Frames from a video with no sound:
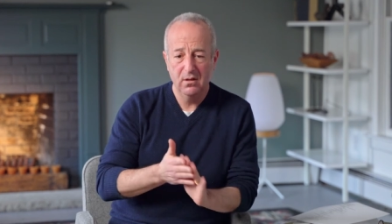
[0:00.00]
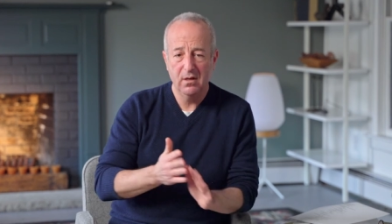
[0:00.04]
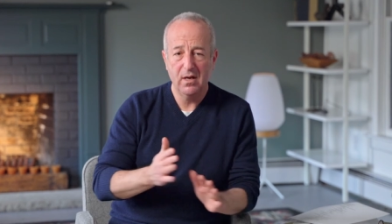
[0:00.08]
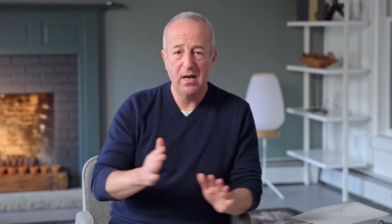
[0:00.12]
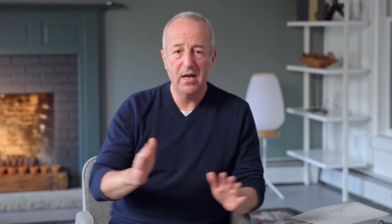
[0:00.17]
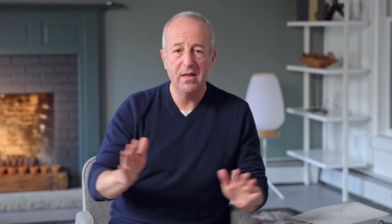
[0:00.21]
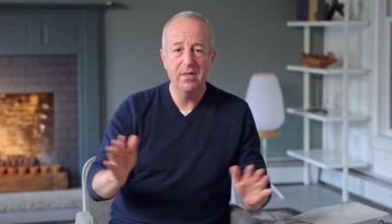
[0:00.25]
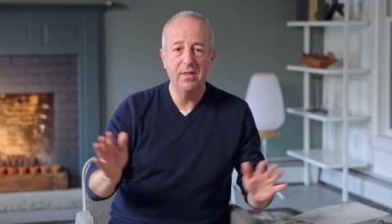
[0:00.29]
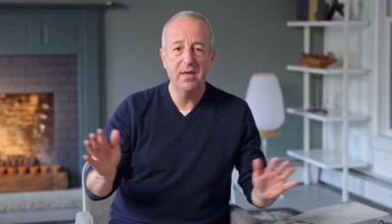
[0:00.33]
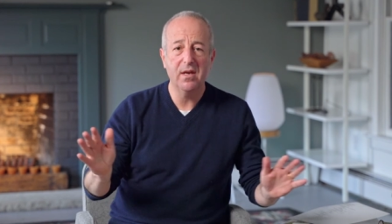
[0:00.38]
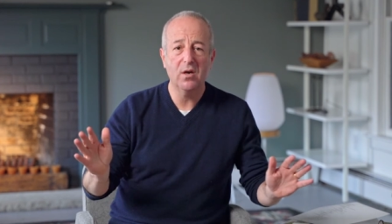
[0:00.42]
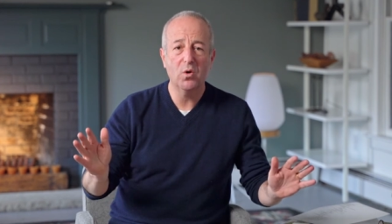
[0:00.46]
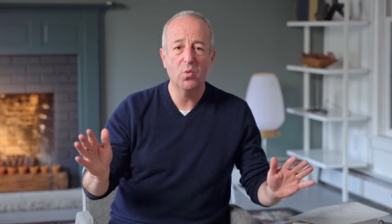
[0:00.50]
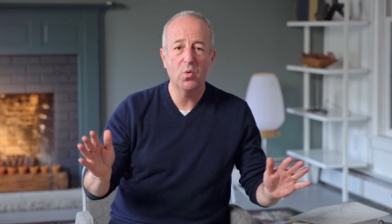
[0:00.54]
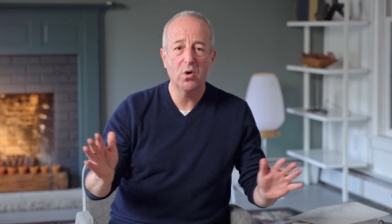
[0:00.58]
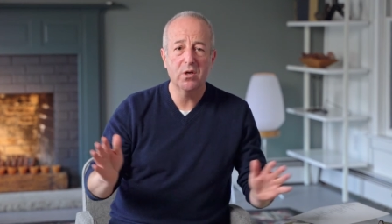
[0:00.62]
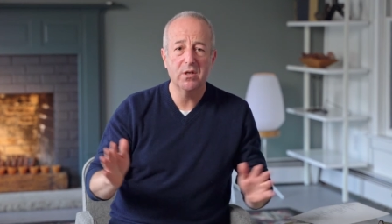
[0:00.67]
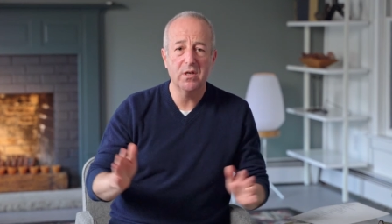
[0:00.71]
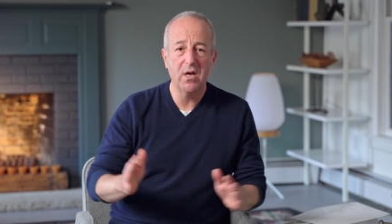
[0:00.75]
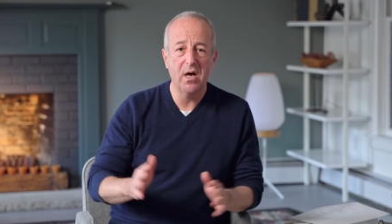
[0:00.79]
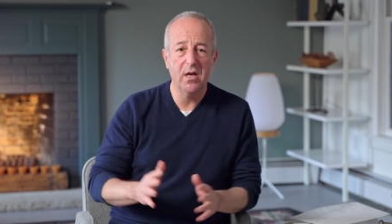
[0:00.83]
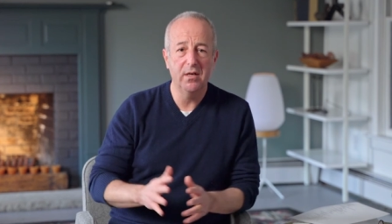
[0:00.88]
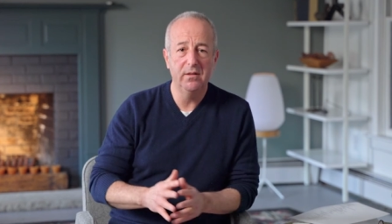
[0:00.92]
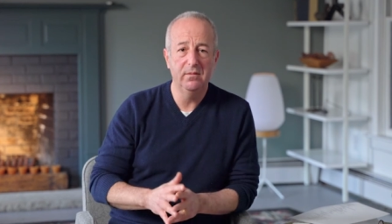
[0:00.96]
I think we're
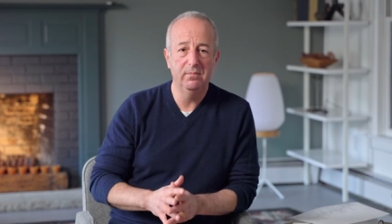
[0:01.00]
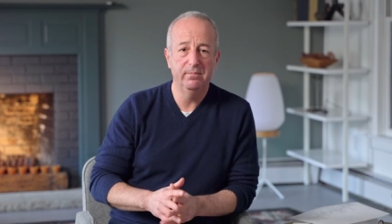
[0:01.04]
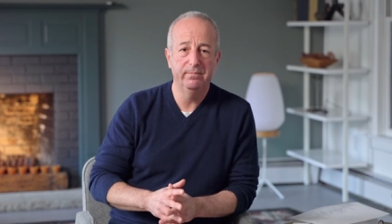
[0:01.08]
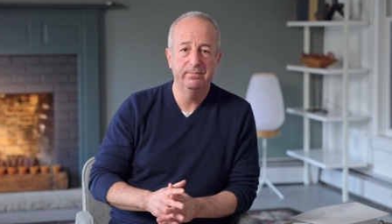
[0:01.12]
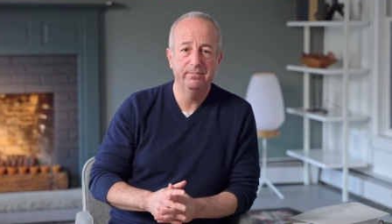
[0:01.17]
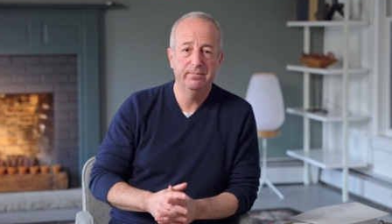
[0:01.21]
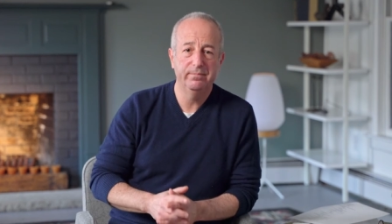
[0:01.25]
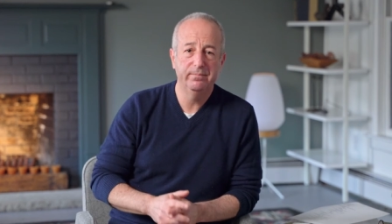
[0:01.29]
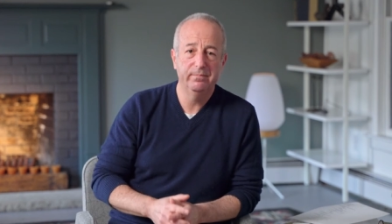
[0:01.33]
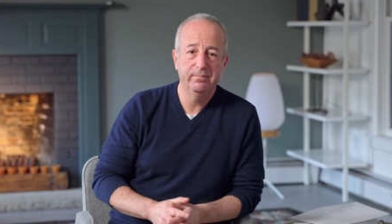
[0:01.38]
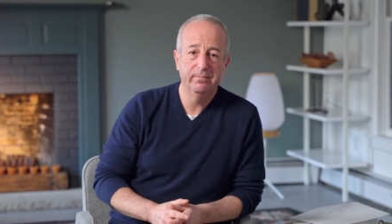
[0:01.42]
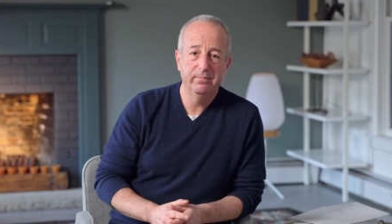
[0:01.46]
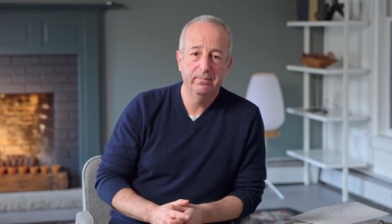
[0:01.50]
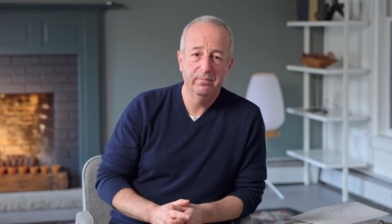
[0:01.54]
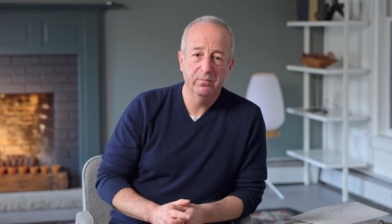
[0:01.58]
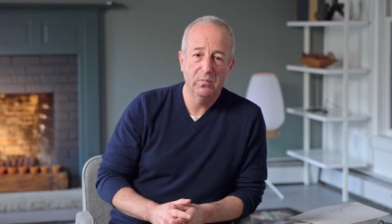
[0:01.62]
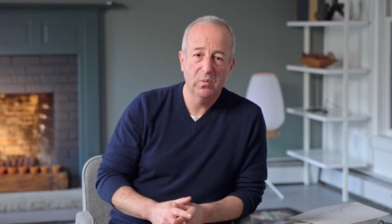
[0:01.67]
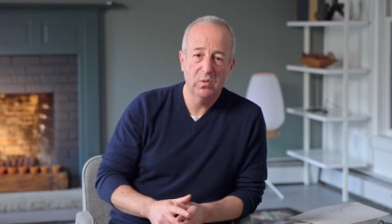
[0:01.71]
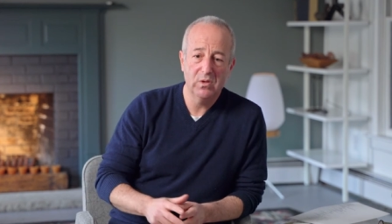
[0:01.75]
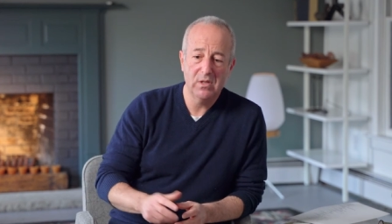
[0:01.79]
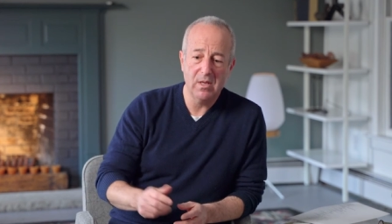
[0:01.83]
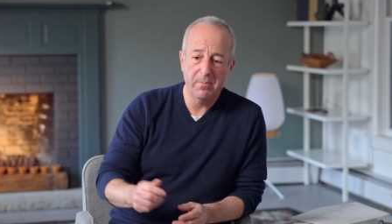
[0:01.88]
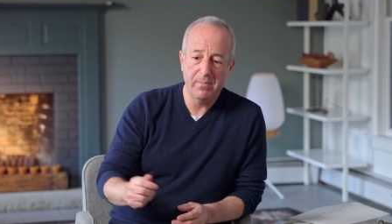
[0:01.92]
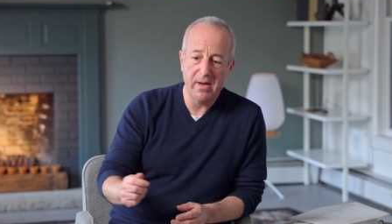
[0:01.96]
done.
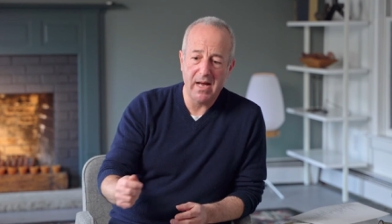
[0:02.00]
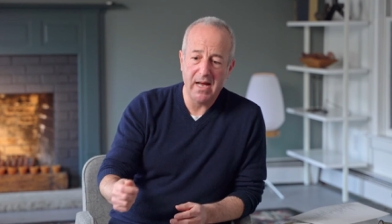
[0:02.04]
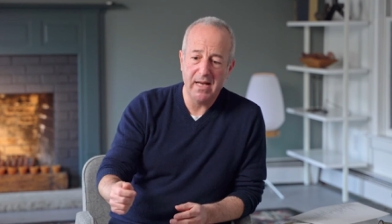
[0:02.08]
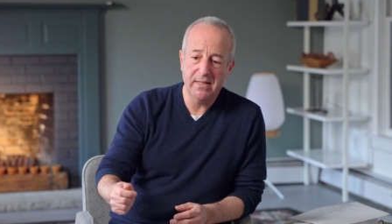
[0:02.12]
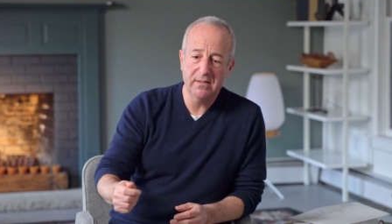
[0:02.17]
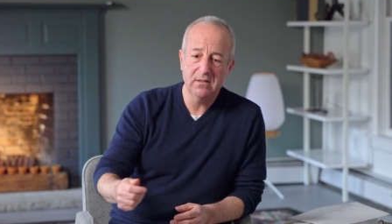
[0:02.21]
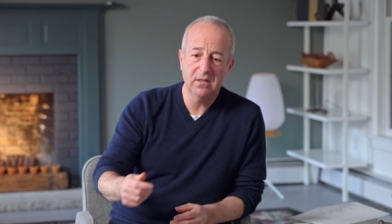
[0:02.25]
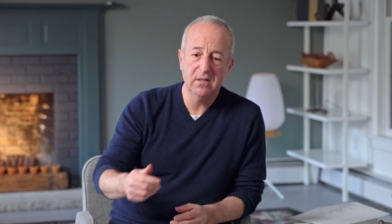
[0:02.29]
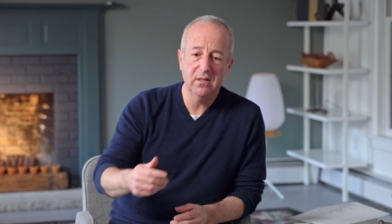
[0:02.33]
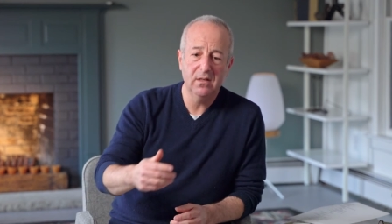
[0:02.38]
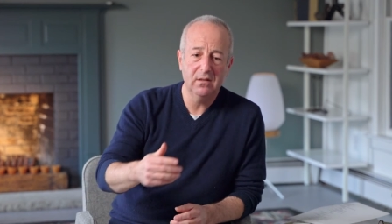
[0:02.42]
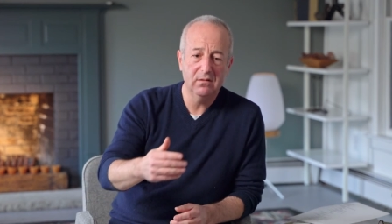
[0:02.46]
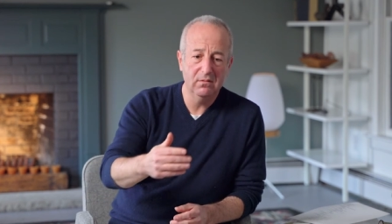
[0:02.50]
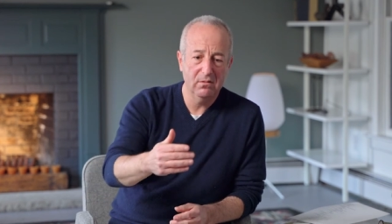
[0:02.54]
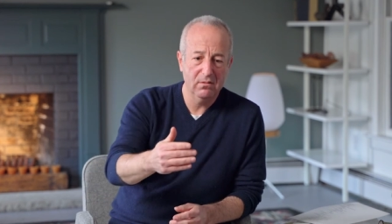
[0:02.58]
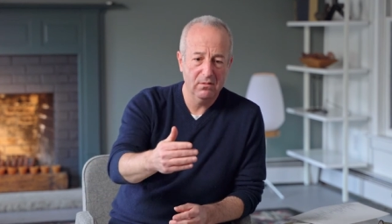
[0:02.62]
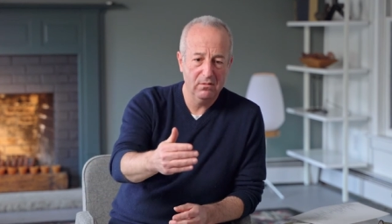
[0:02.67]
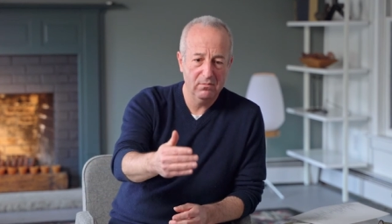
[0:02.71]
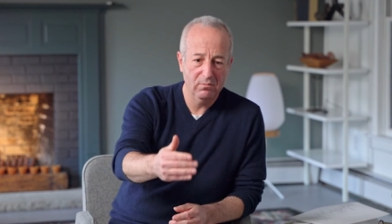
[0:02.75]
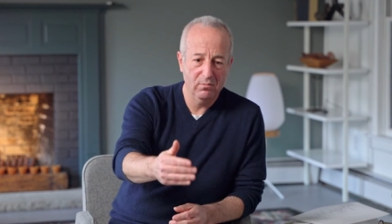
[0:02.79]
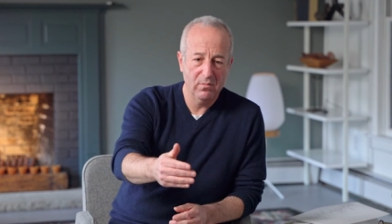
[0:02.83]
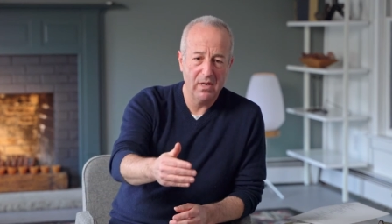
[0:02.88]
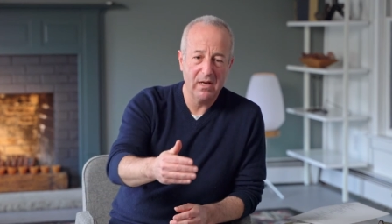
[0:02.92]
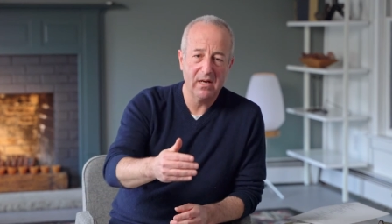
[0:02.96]
Deposit it.
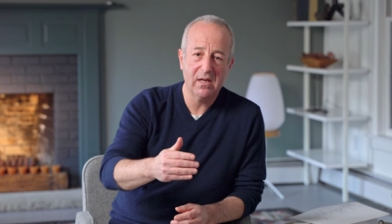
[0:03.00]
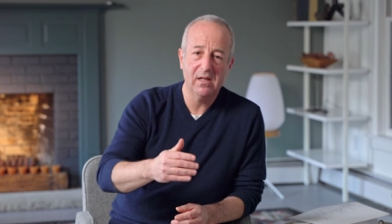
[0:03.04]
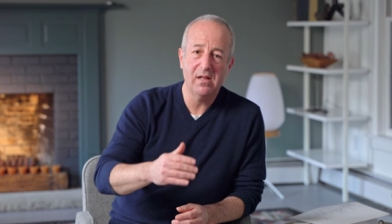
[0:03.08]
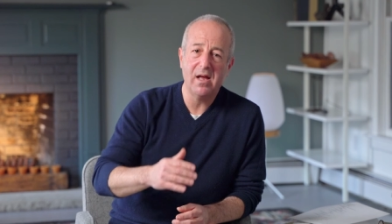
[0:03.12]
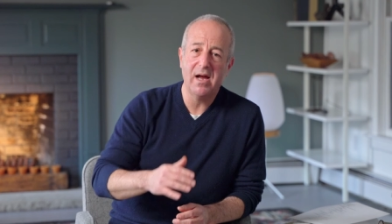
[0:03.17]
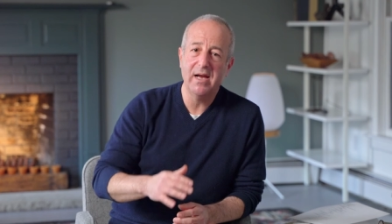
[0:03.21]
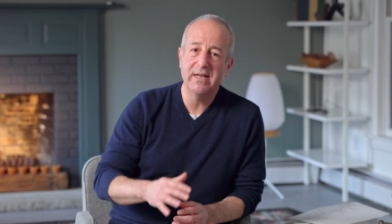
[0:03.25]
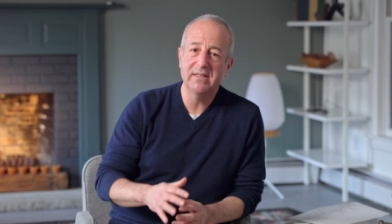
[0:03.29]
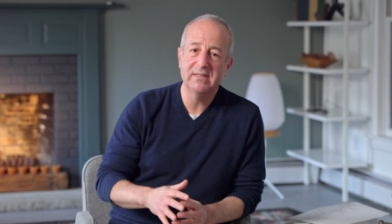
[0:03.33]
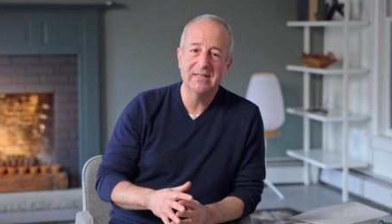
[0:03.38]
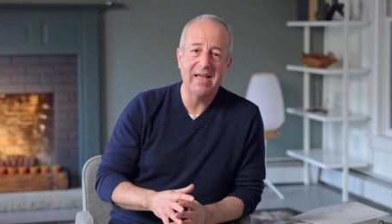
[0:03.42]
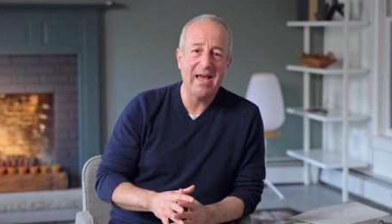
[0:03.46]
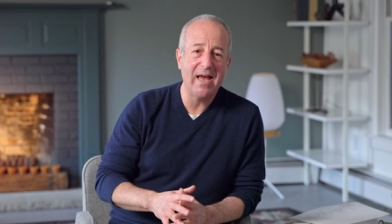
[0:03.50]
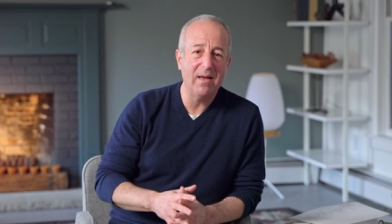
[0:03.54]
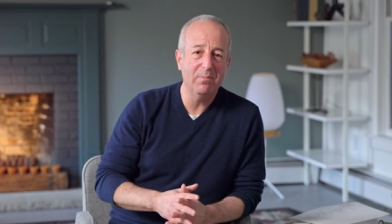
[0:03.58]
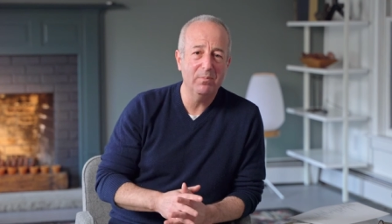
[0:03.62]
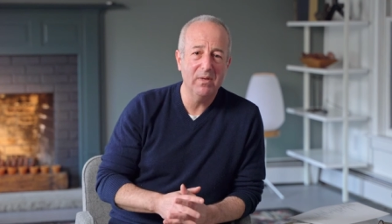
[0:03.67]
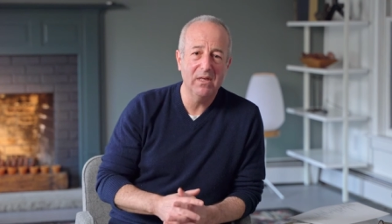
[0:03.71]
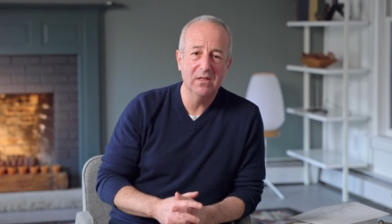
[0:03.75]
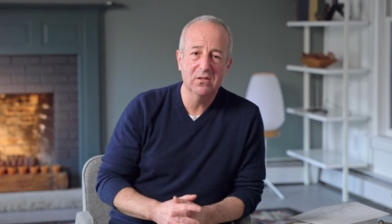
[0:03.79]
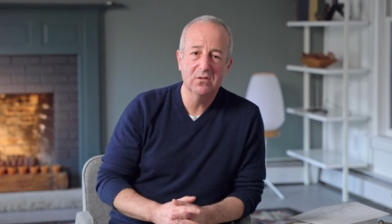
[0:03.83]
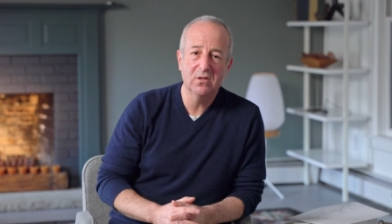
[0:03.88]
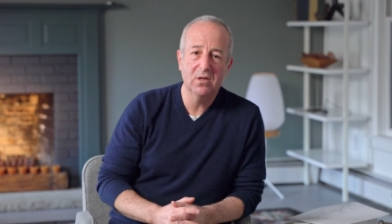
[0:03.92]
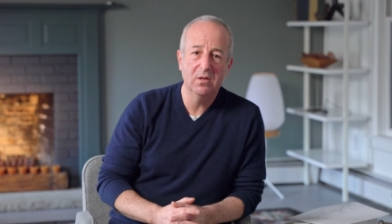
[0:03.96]
My client's
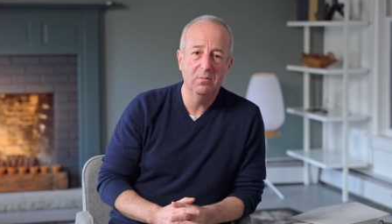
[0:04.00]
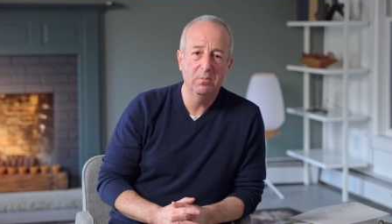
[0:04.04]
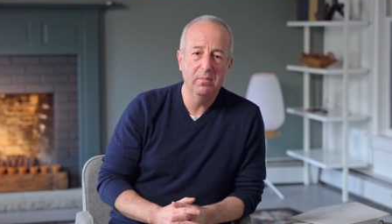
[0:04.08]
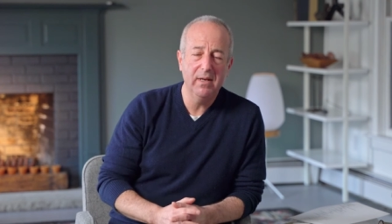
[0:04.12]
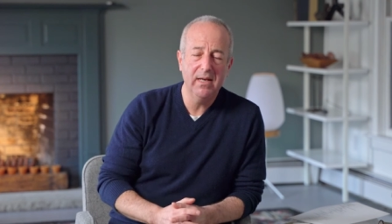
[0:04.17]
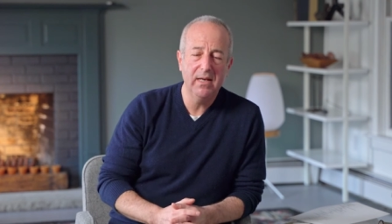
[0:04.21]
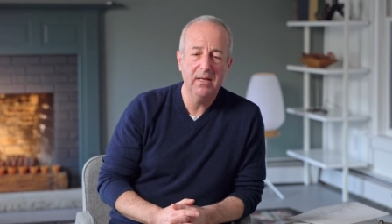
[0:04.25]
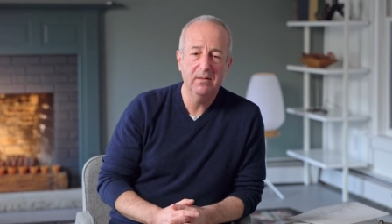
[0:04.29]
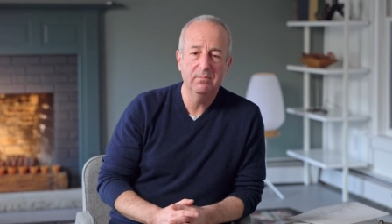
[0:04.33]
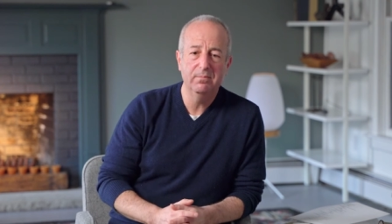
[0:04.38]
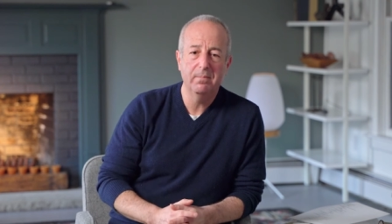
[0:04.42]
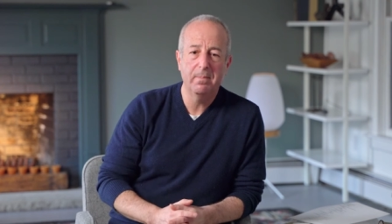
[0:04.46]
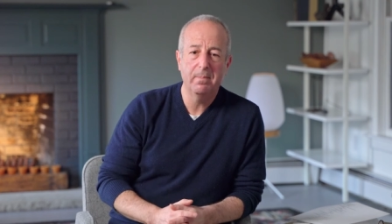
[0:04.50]
happy as could be.